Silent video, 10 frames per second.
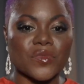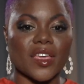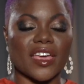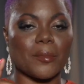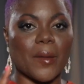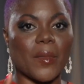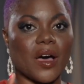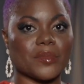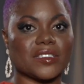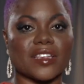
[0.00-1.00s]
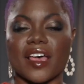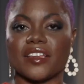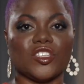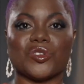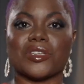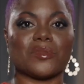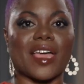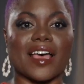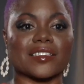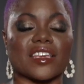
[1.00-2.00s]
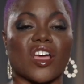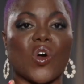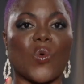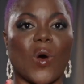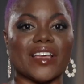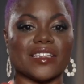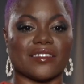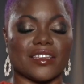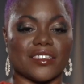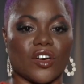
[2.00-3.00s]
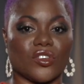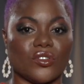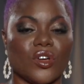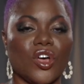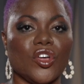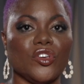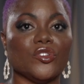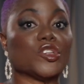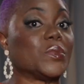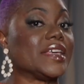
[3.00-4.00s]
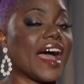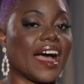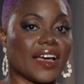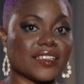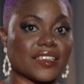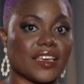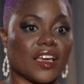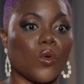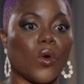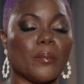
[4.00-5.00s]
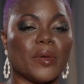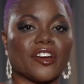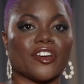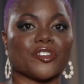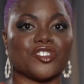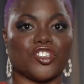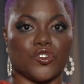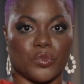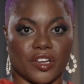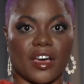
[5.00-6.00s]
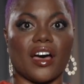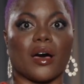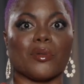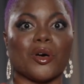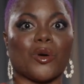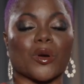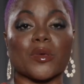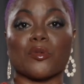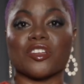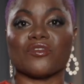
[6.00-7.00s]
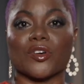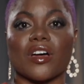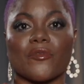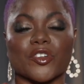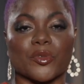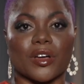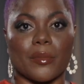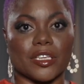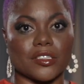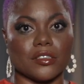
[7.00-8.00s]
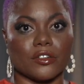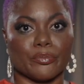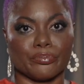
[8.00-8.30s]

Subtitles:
And my mom said, you shouldn't be asking, why didn't they tell you? You should be asking, what barriers did you put up where people didn't feel comfortable coming to you?